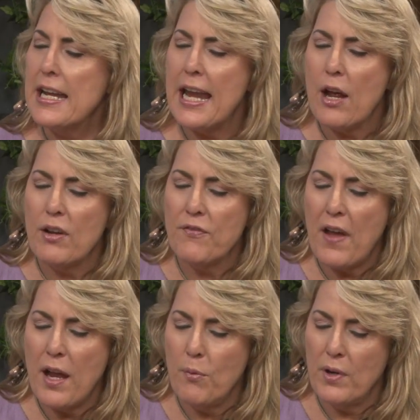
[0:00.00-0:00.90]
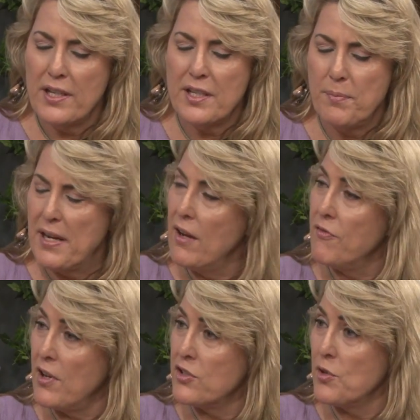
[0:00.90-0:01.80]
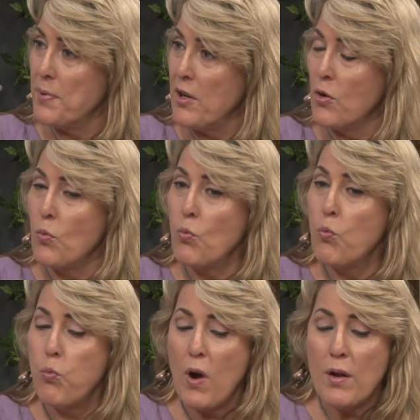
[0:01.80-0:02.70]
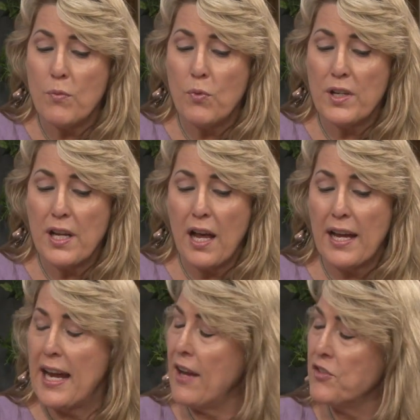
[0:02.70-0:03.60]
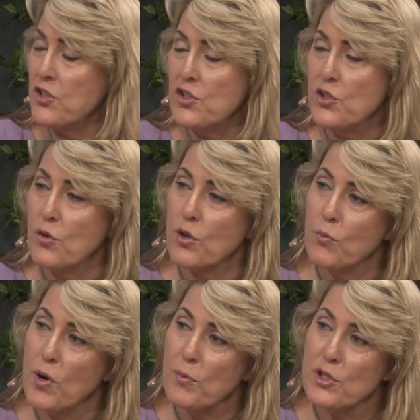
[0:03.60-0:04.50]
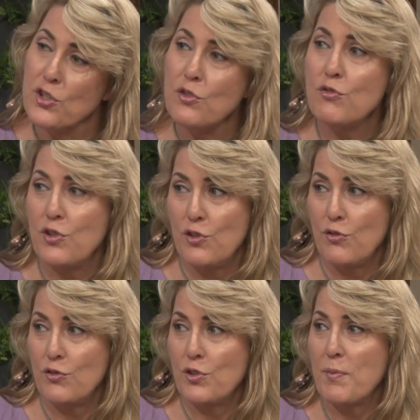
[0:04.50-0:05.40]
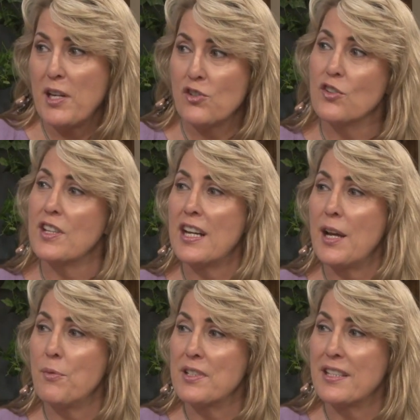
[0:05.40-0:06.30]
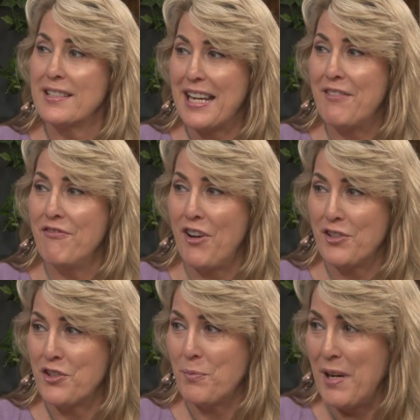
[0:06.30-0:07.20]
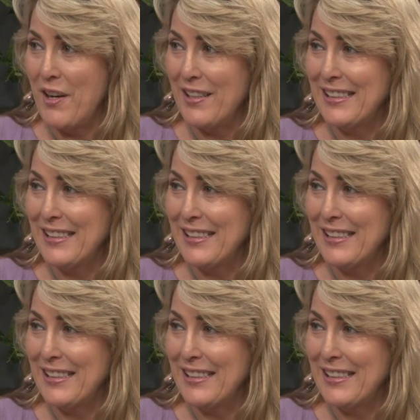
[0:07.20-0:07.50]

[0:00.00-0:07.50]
Now, if I wanted to be a foster parent, what would I have to do, or what would you do to make sure that I was a safe foster parent?